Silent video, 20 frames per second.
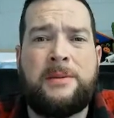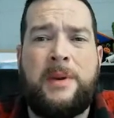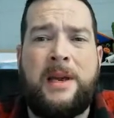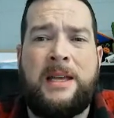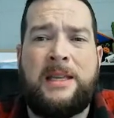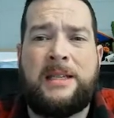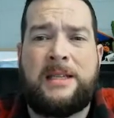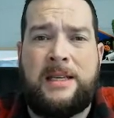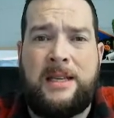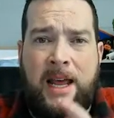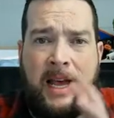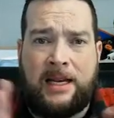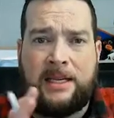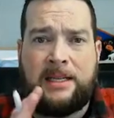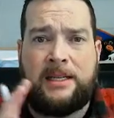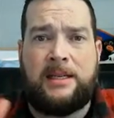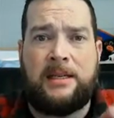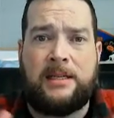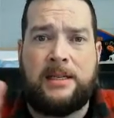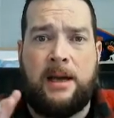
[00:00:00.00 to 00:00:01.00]
means next
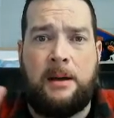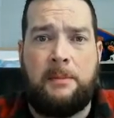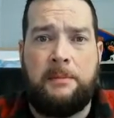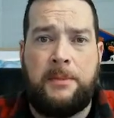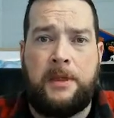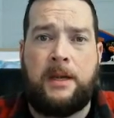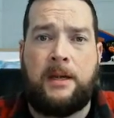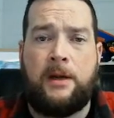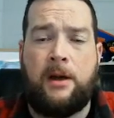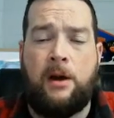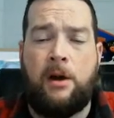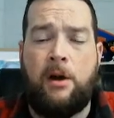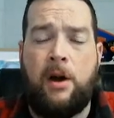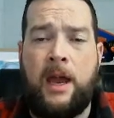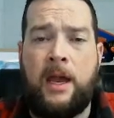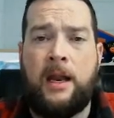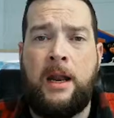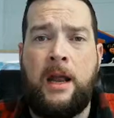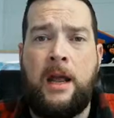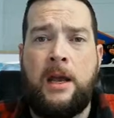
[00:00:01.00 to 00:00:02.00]
to something, all
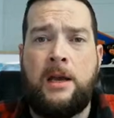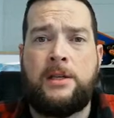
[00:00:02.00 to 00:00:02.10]
right?